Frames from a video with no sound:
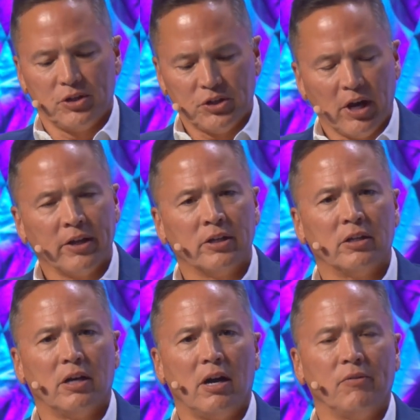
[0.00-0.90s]

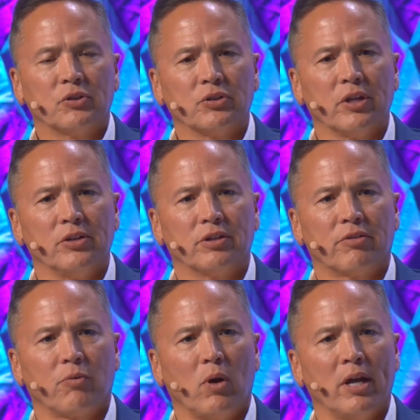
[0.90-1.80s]
China obviously is a
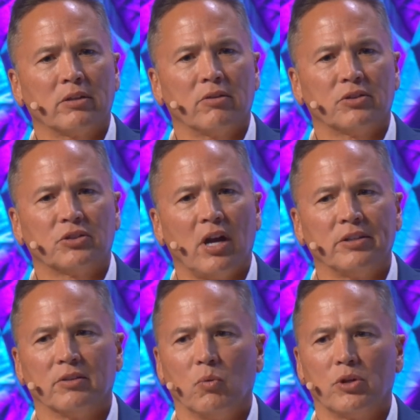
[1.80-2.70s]
threat the
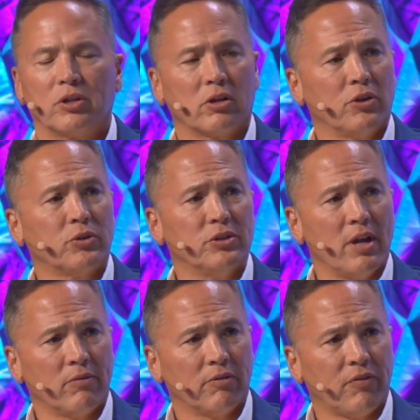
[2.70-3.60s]
size of which our country's
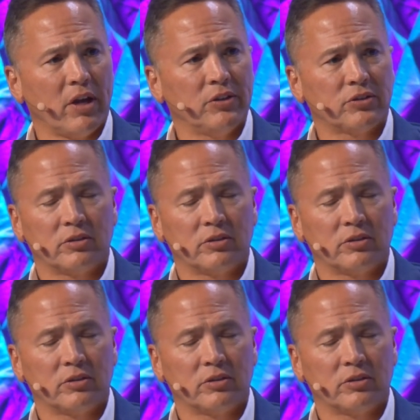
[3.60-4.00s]
never faced.